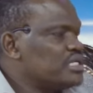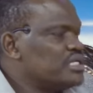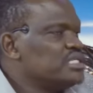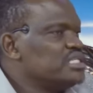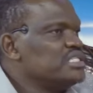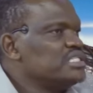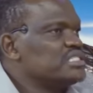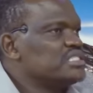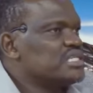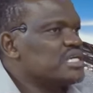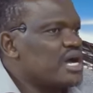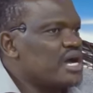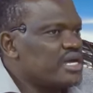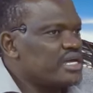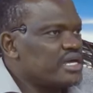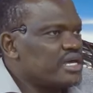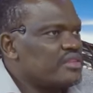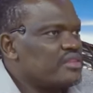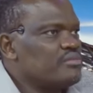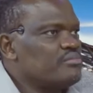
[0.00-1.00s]

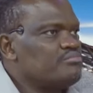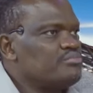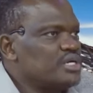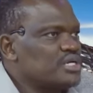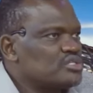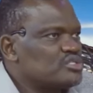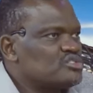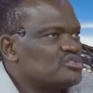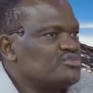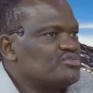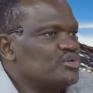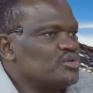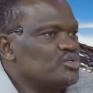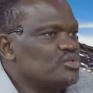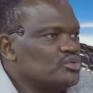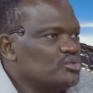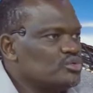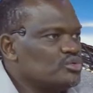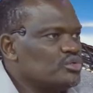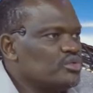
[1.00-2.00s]
Desire the best for
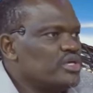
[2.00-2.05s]
you.